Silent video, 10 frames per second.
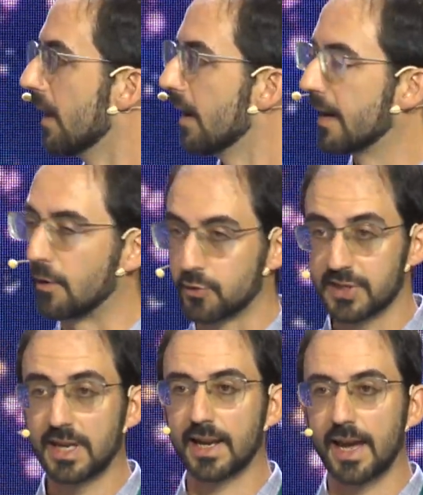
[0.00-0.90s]
Now, to
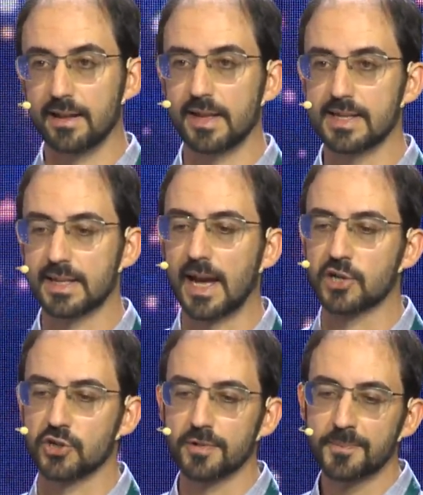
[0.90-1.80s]
see again this in
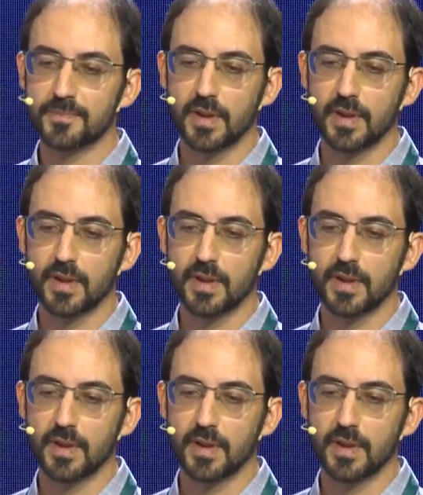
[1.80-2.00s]
action,